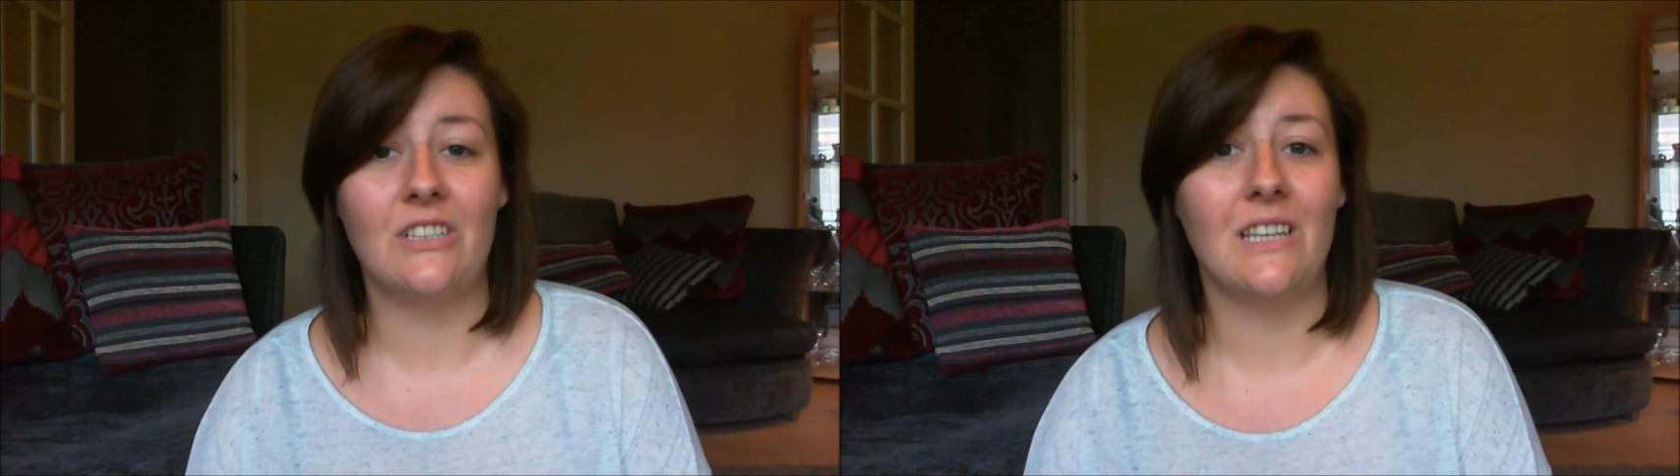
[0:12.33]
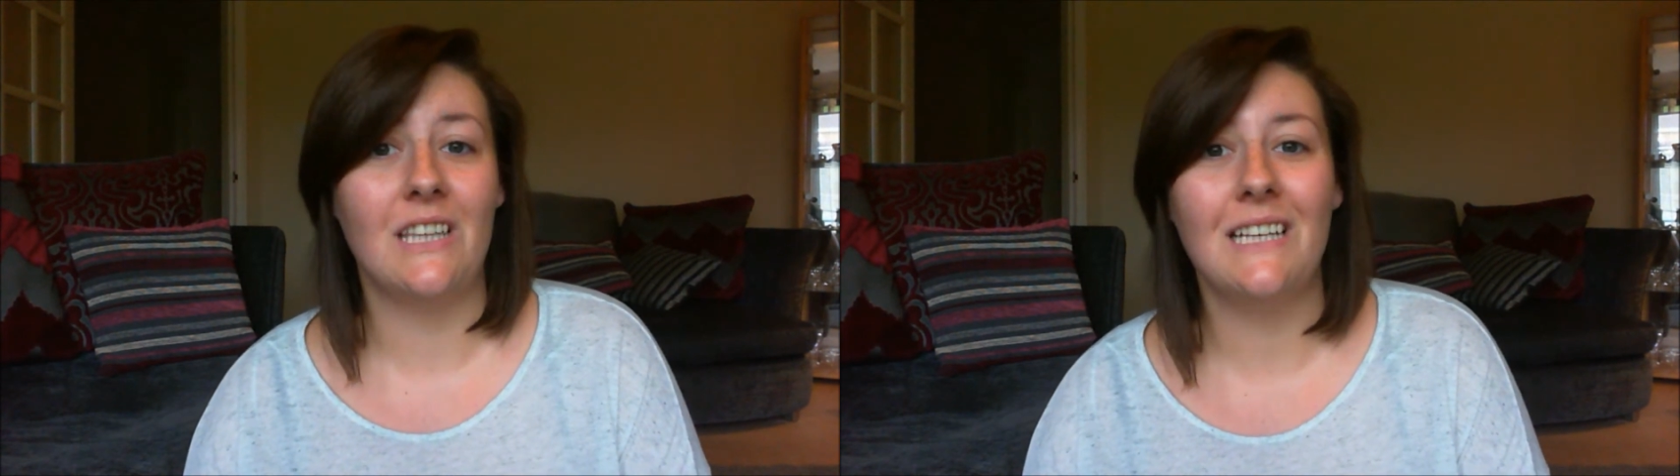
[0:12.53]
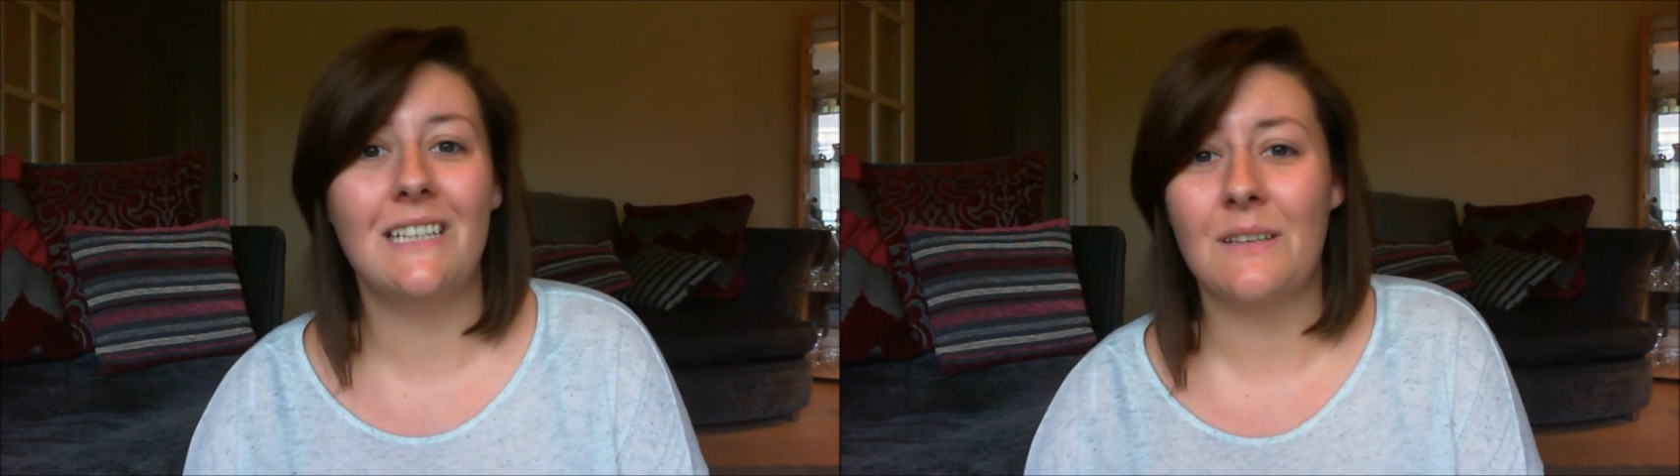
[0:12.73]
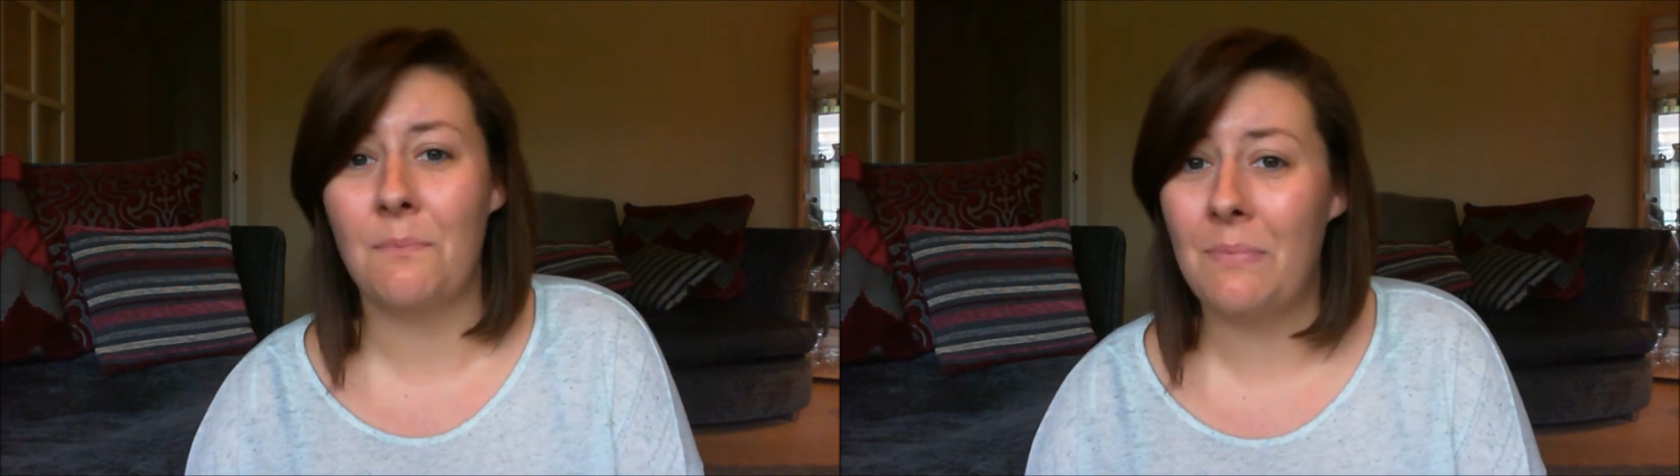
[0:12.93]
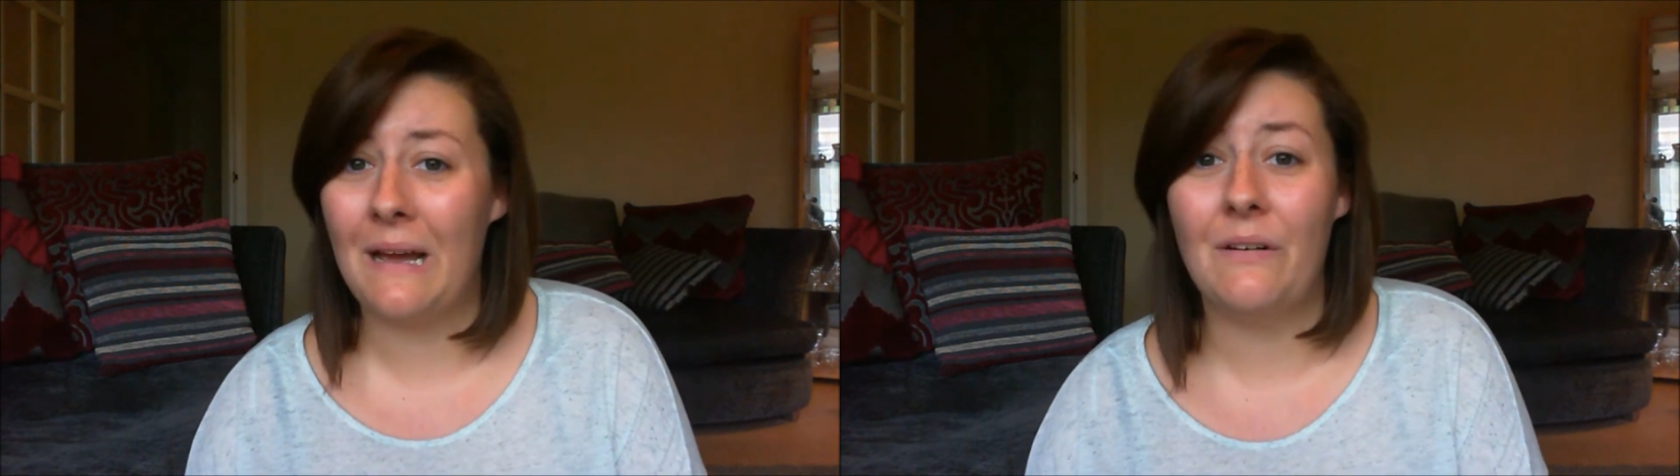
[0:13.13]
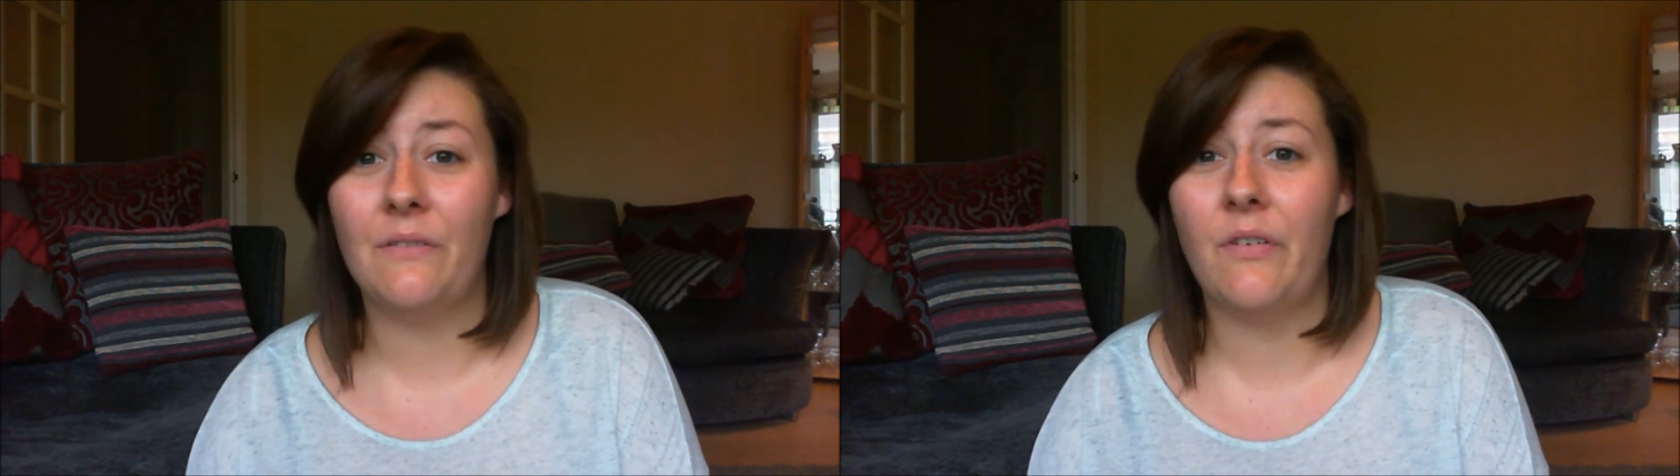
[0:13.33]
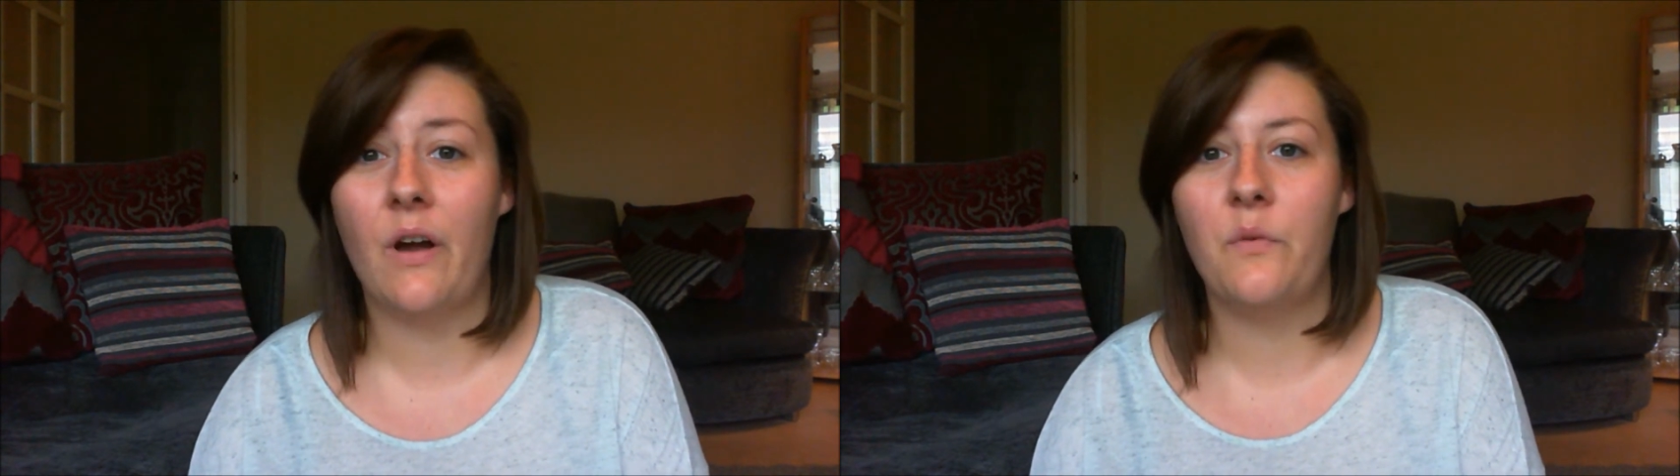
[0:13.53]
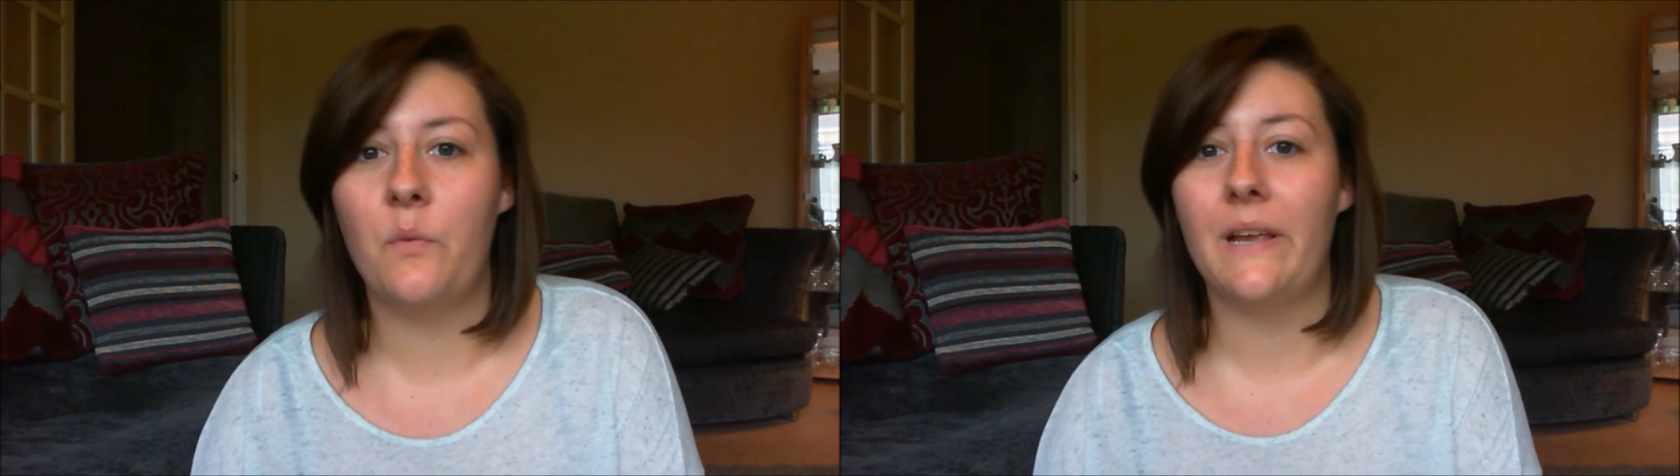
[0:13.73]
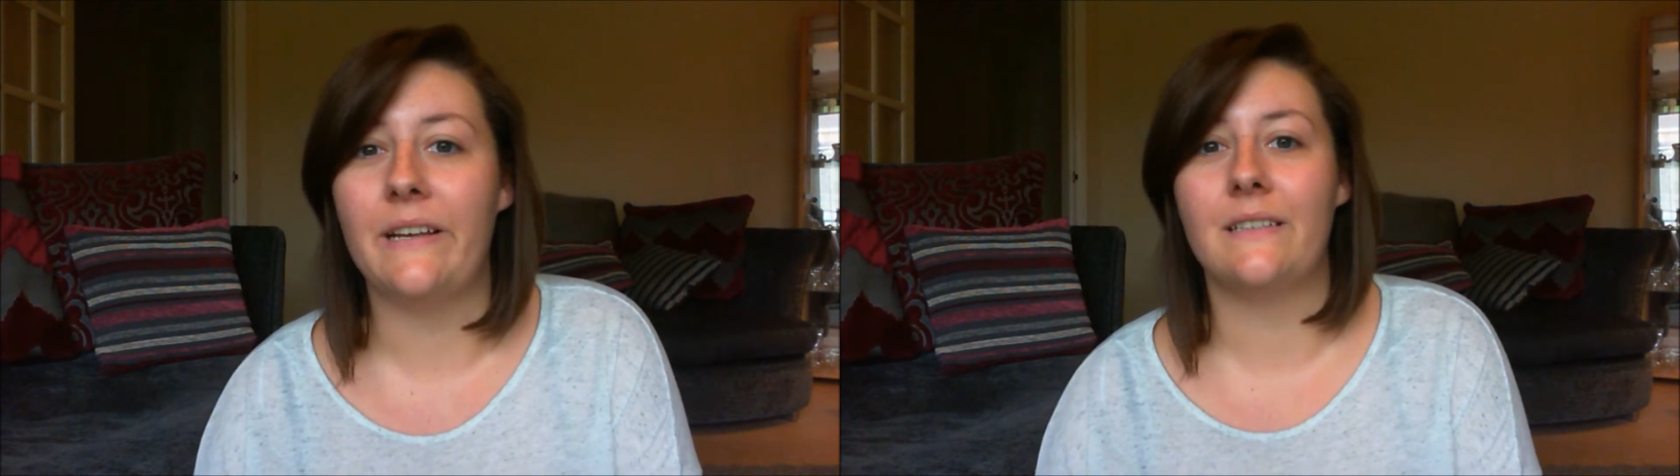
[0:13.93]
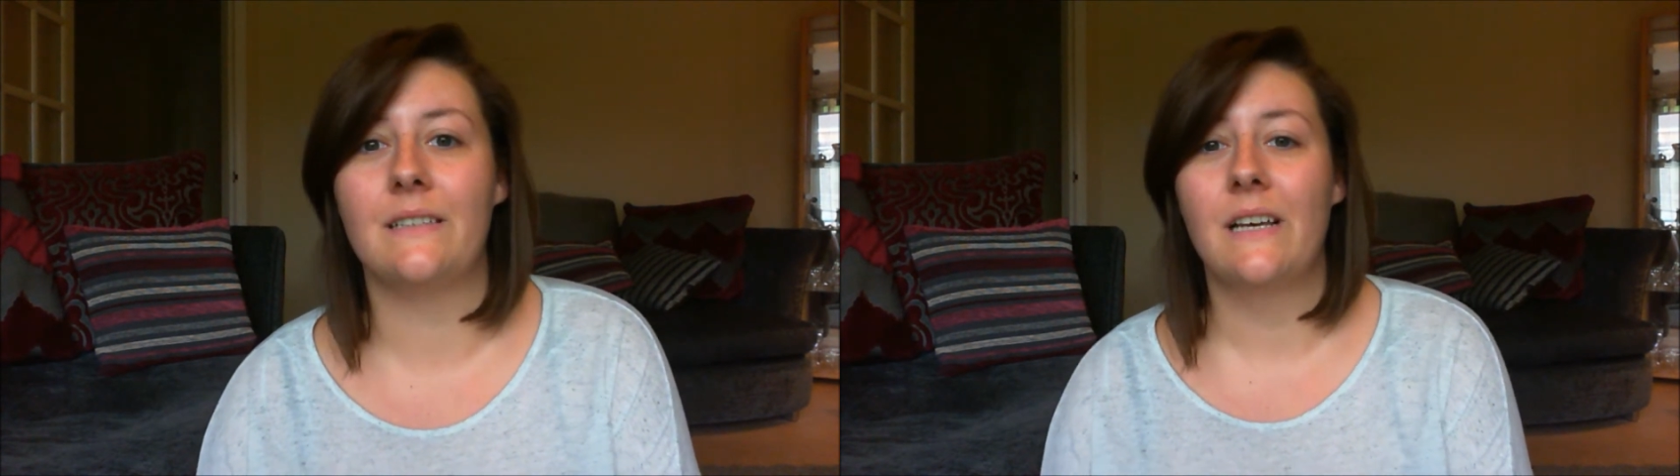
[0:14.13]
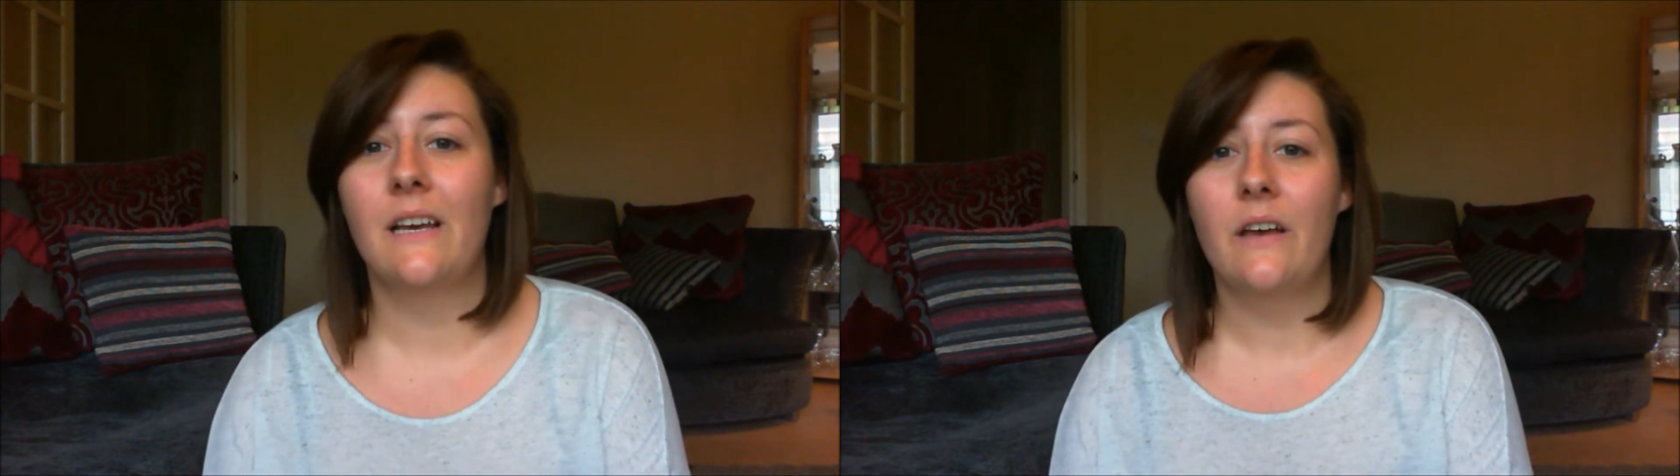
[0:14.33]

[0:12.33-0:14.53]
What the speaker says: I think it's about 5 weeks.